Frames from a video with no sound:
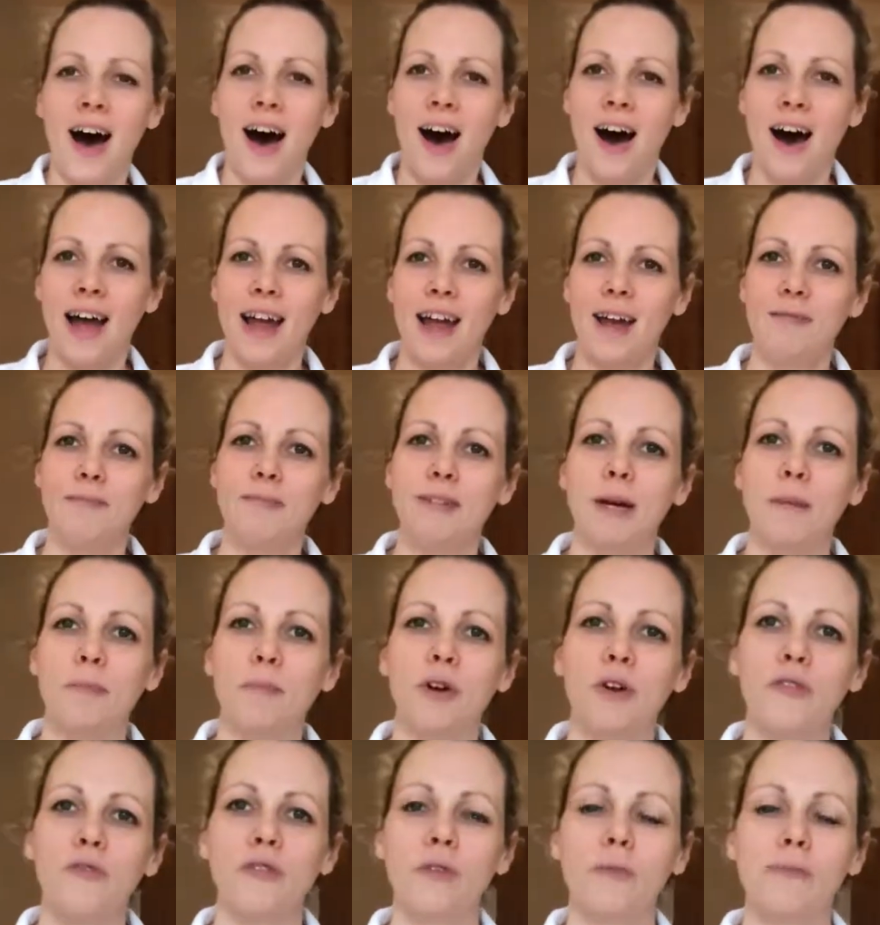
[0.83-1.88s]
Hi, I'm
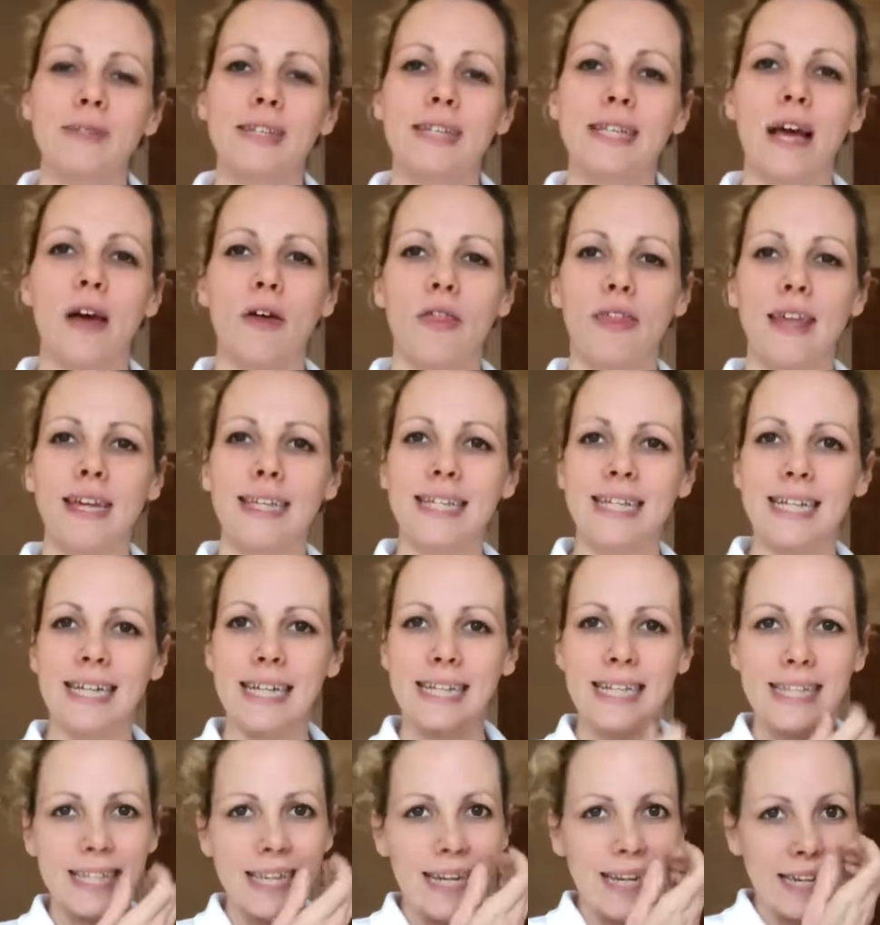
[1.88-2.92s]
Deborah from South
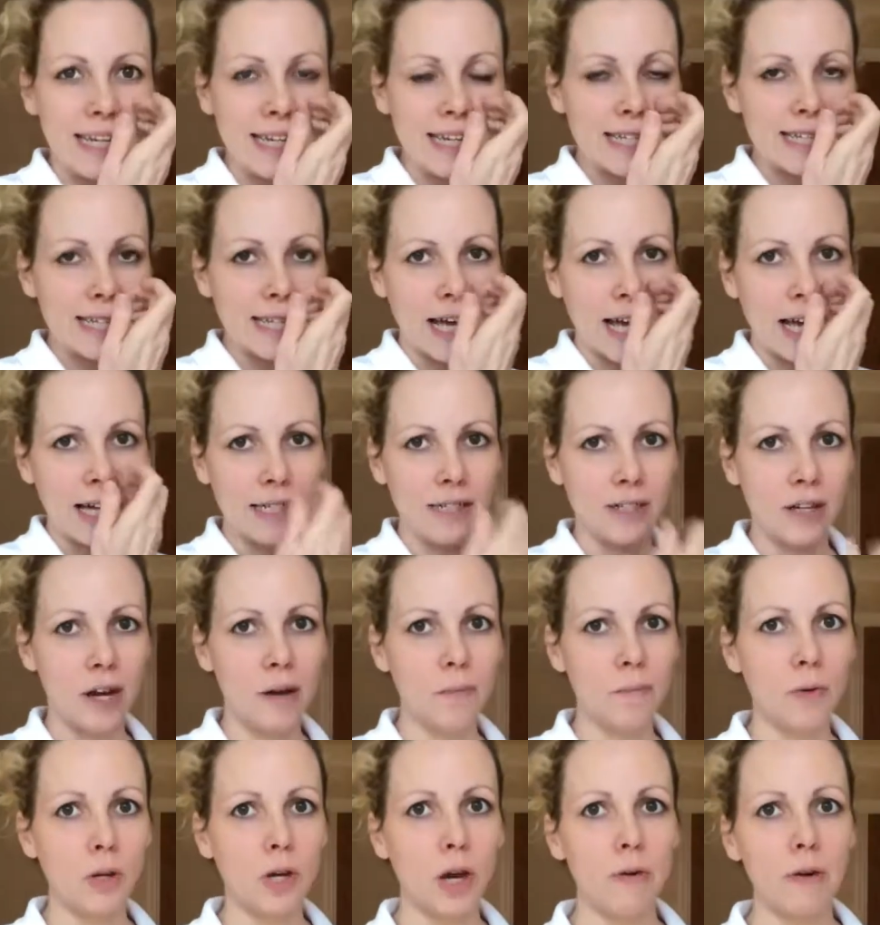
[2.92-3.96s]
Essex Slings, and
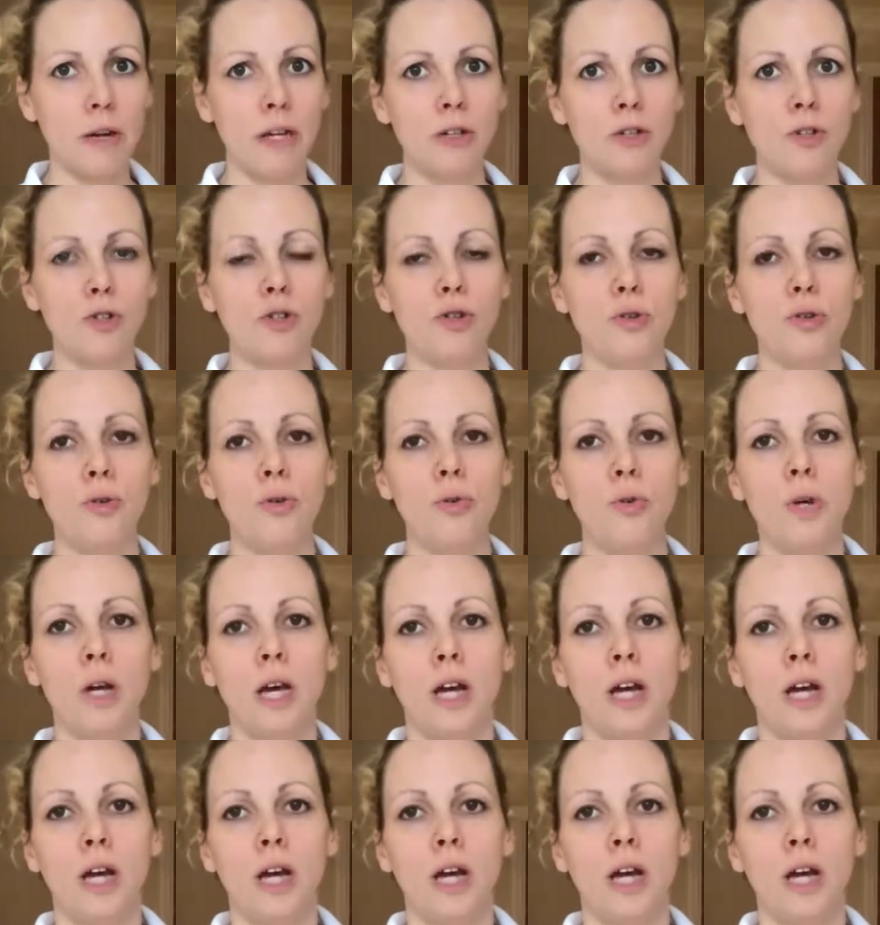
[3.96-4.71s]
I'm going to